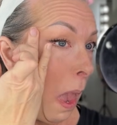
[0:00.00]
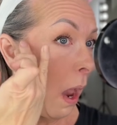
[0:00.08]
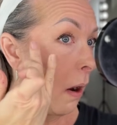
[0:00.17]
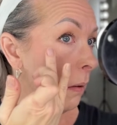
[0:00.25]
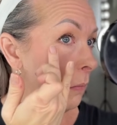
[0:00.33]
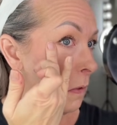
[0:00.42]
All
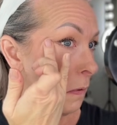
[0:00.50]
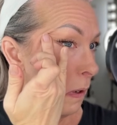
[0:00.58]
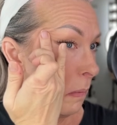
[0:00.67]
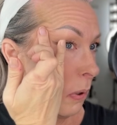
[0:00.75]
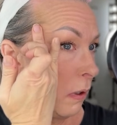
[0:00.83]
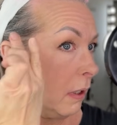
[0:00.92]
right, I'm just
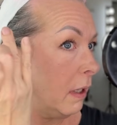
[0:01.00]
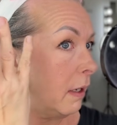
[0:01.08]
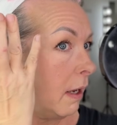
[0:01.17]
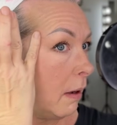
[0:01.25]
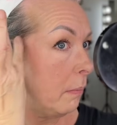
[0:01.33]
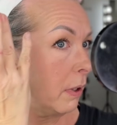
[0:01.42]
gonna pull it
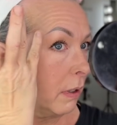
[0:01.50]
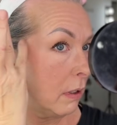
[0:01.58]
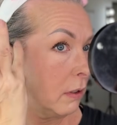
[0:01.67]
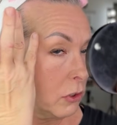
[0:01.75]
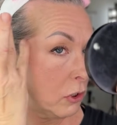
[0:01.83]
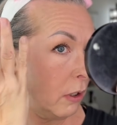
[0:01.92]
up,
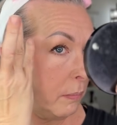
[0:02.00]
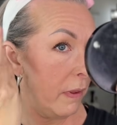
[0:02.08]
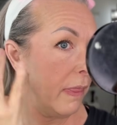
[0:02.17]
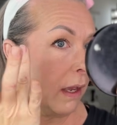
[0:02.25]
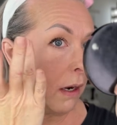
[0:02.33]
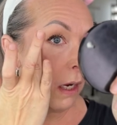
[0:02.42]

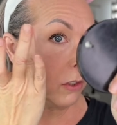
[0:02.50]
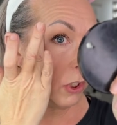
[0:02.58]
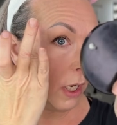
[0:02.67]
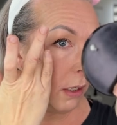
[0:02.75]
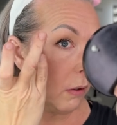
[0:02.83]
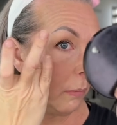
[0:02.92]
sharpen that
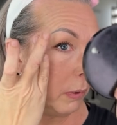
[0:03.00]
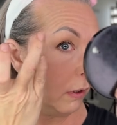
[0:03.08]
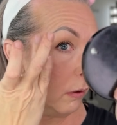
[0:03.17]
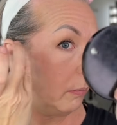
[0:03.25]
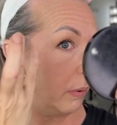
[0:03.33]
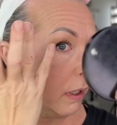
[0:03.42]
eyeshadow up a
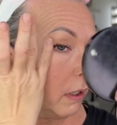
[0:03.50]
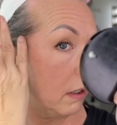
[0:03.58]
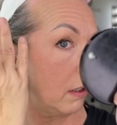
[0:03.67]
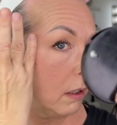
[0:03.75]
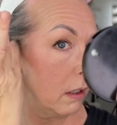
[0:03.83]
little bit.